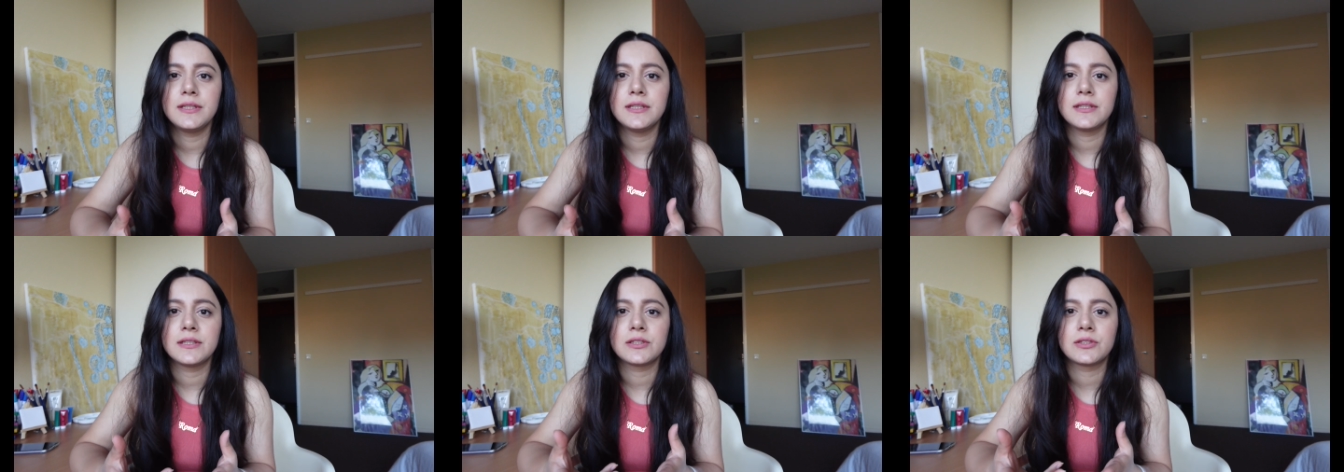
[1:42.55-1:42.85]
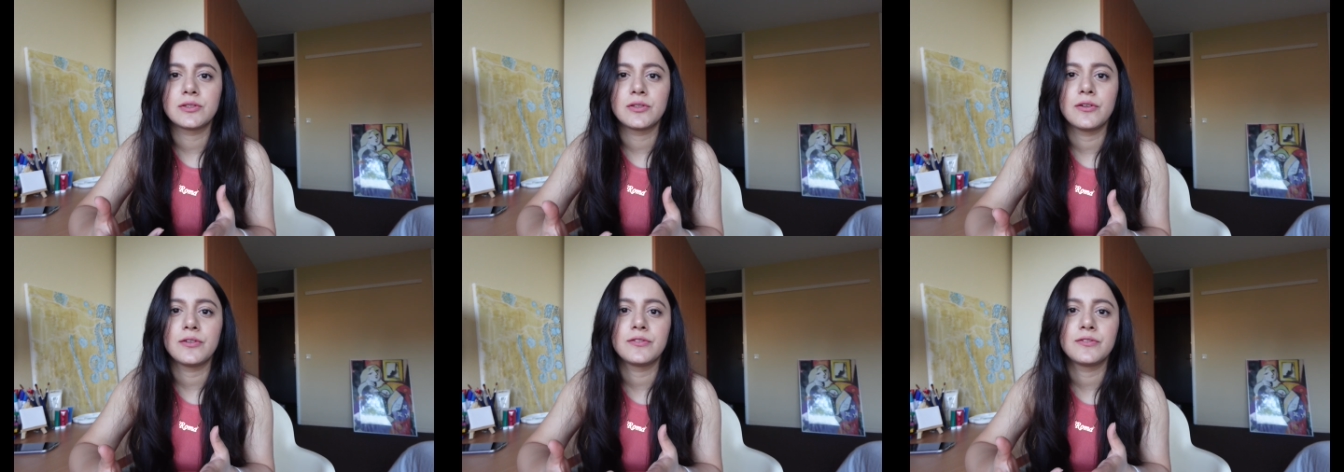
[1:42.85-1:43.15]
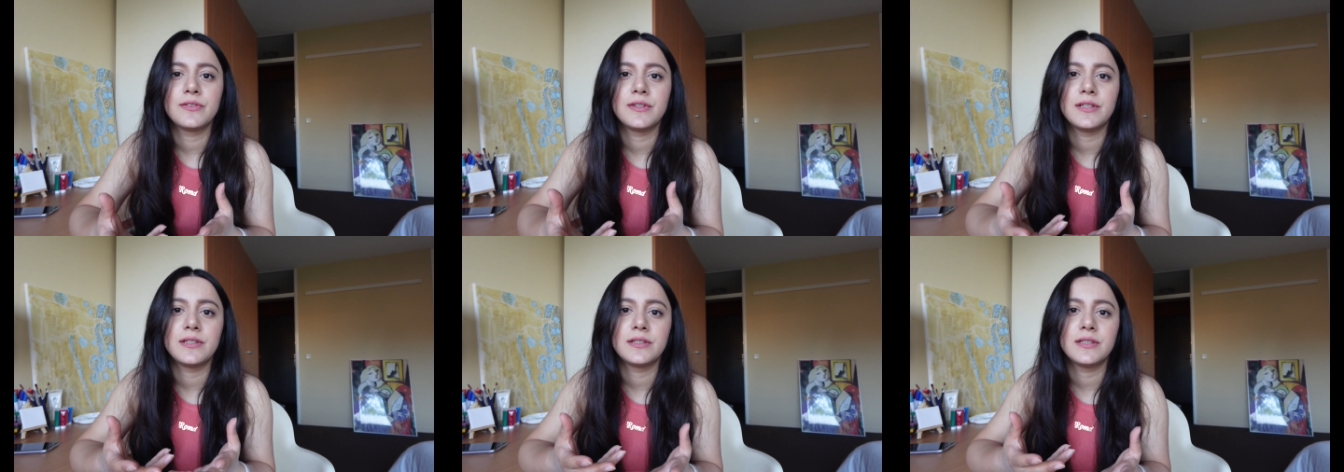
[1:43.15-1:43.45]
years
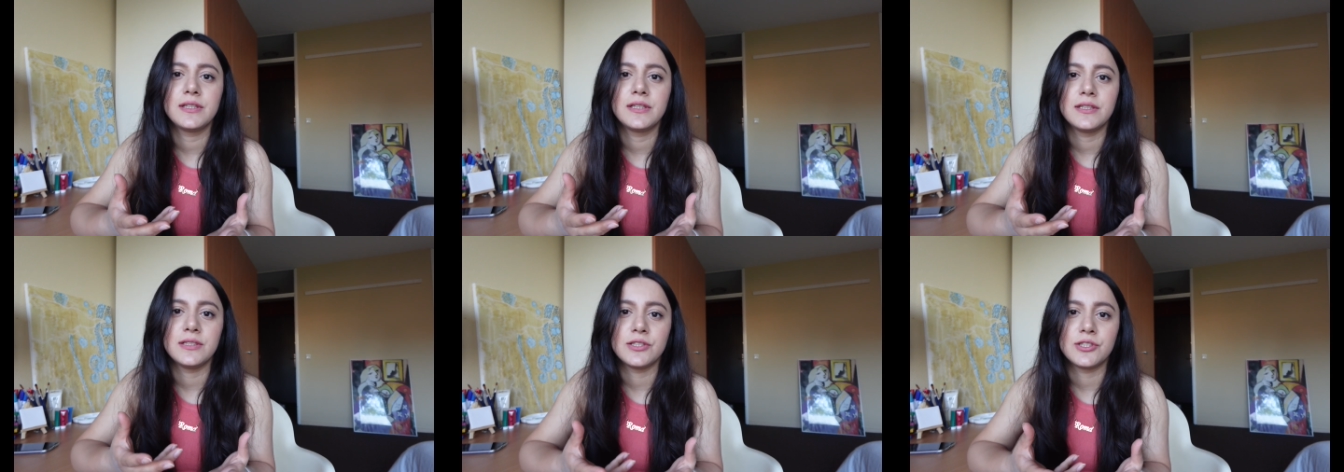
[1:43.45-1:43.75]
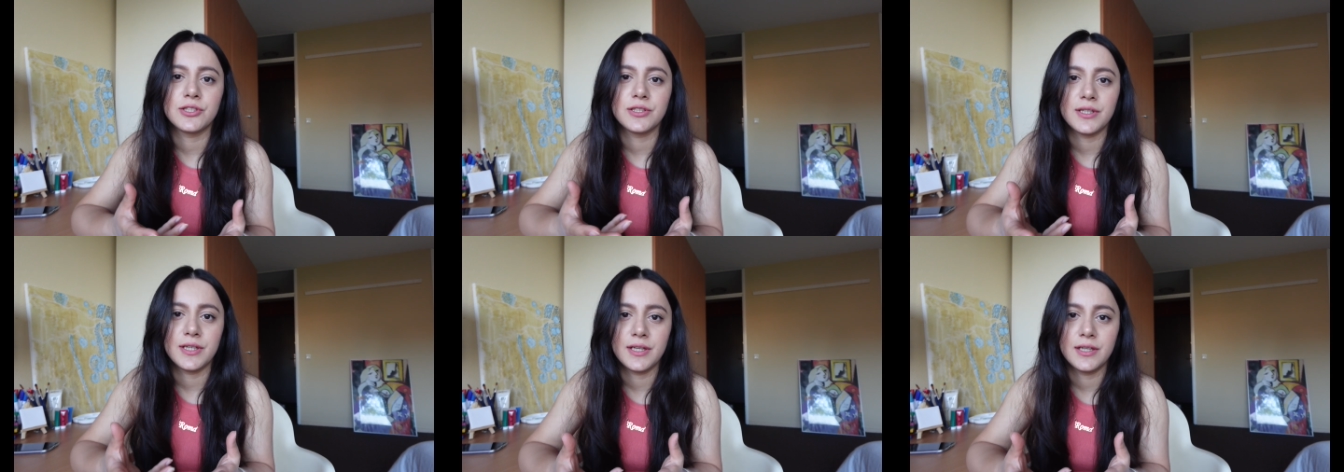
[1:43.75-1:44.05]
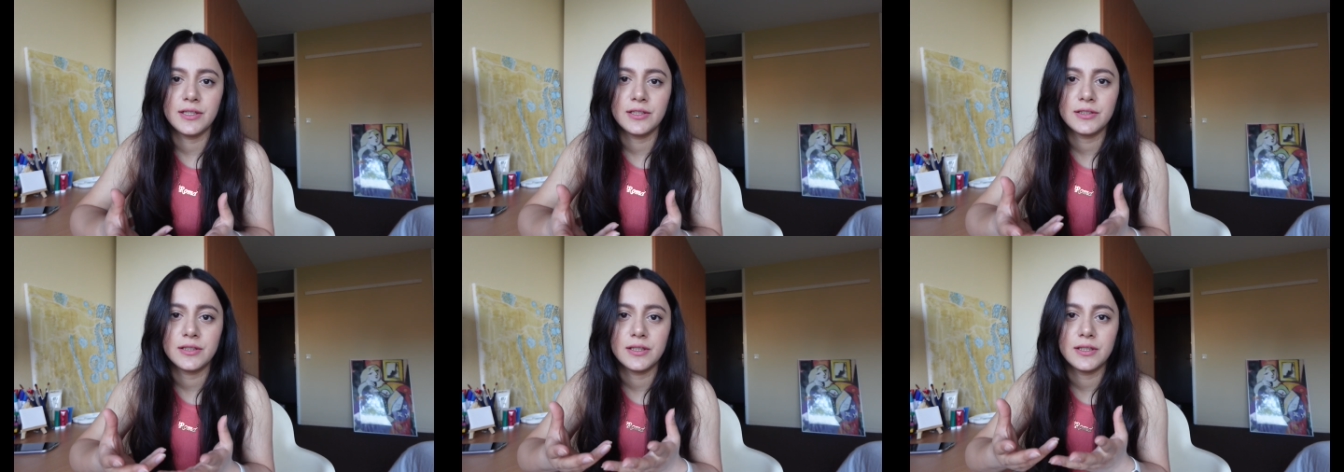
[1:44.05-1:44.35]
software
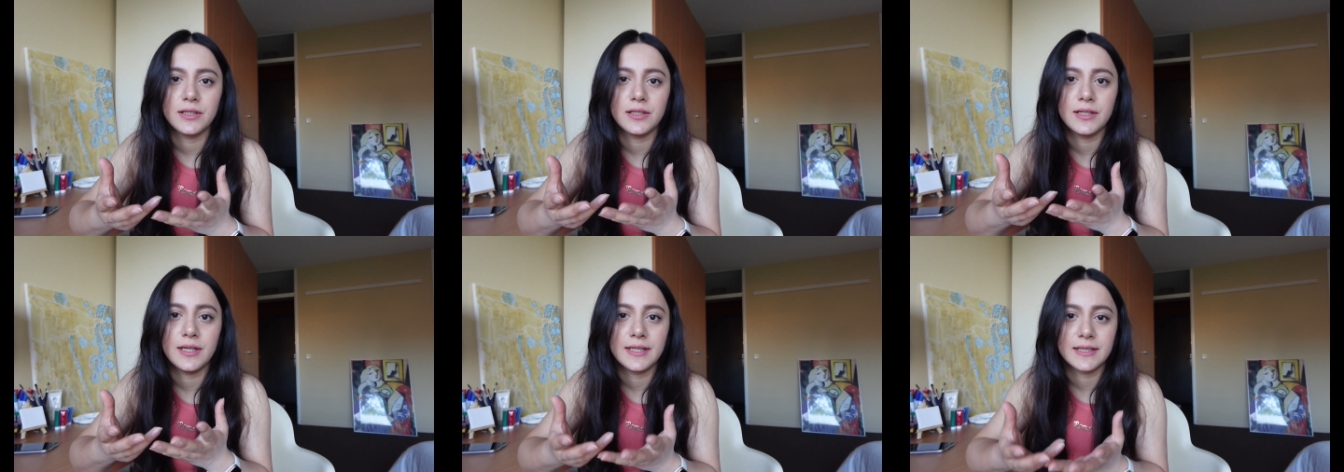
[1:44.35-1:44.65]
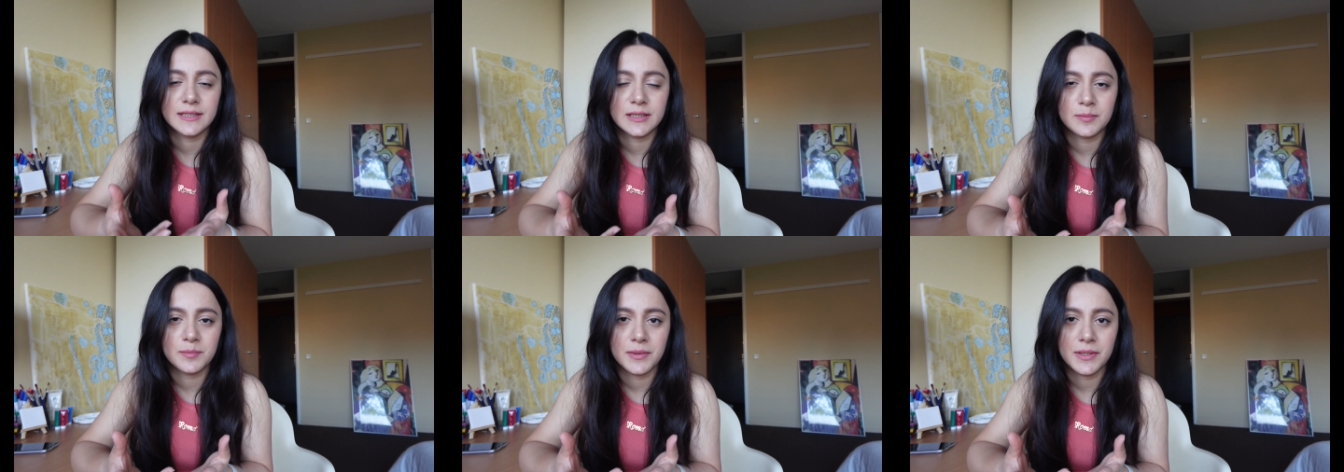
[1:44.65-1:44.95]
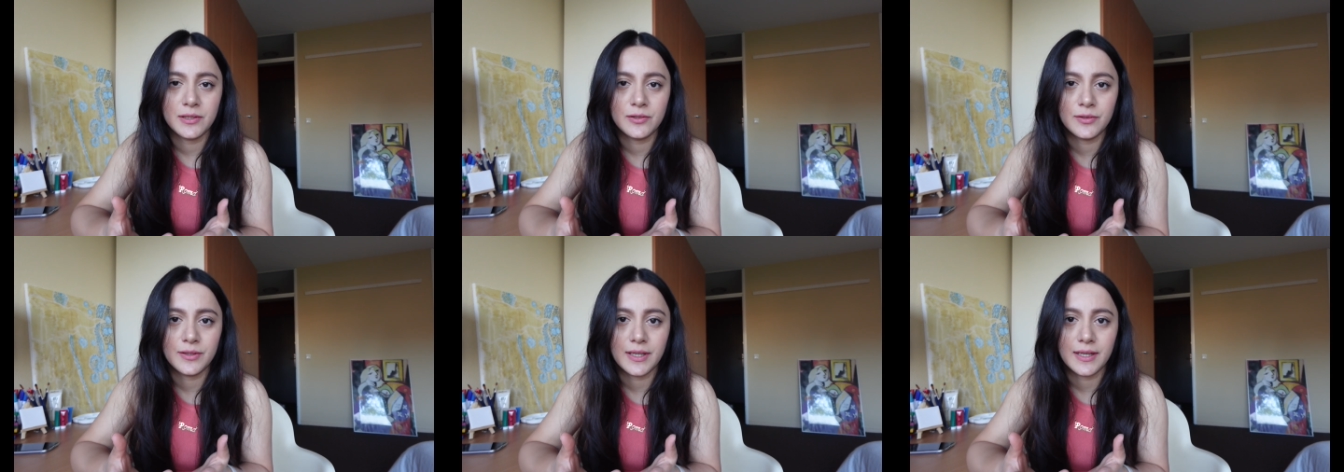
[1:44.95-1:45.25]
engineer uh,
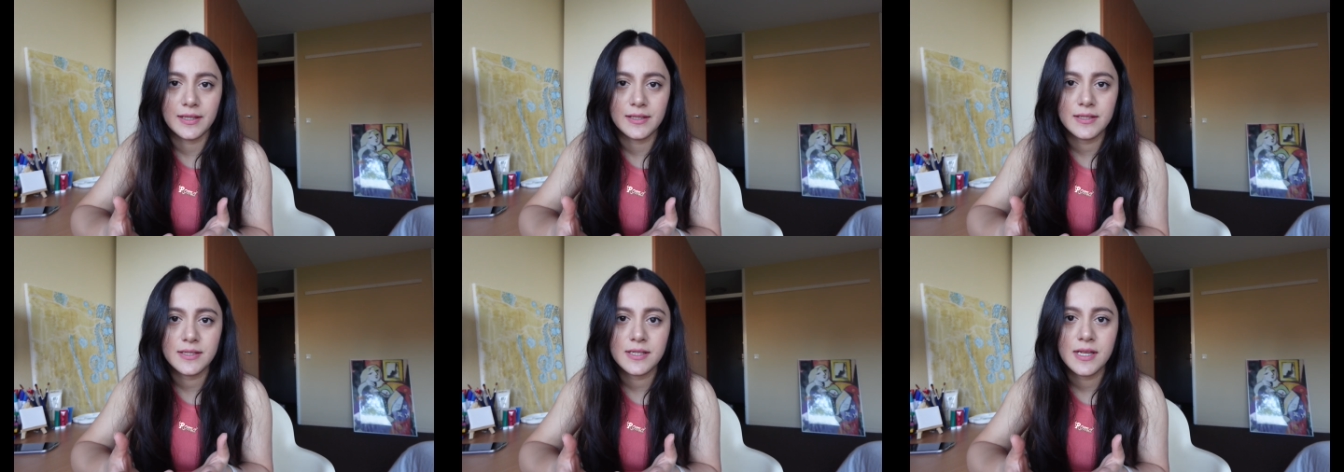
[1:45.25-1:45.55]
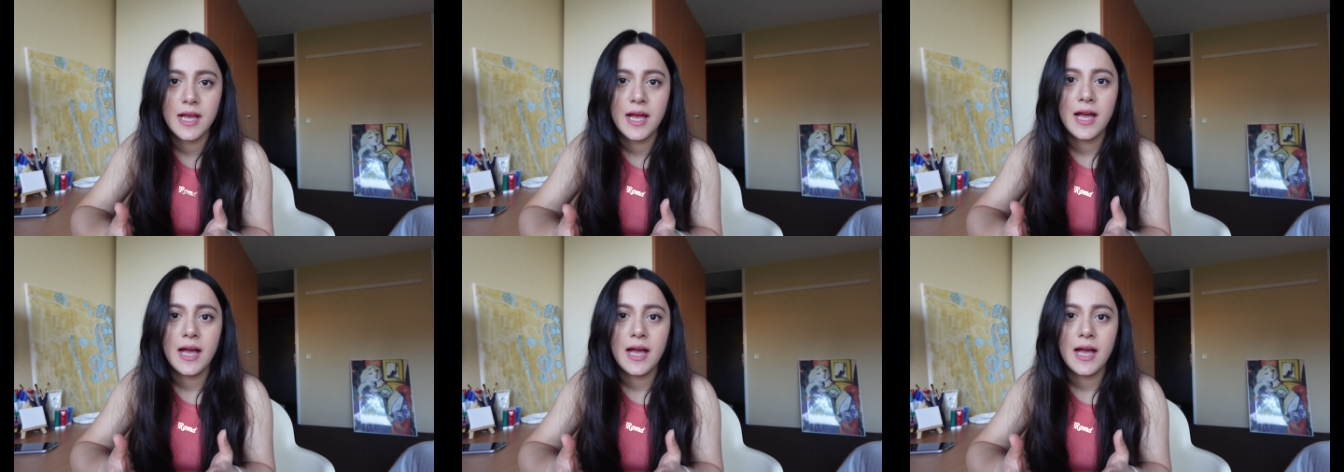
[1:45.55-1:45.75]
experience